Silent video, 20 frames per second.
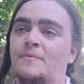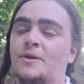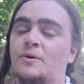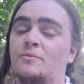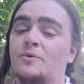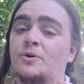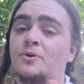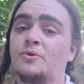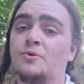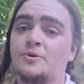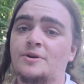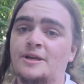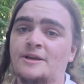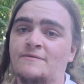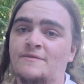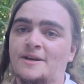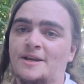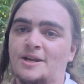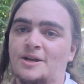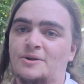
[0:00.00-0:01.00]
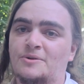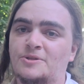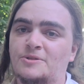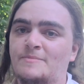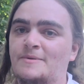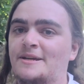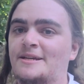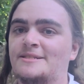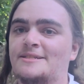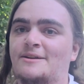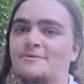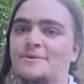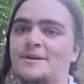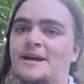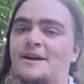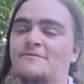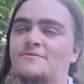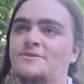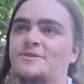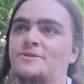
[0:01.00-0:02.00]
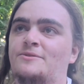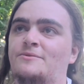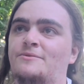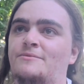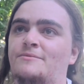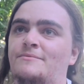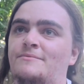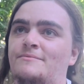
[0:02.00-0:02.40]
recording videos, because I would have to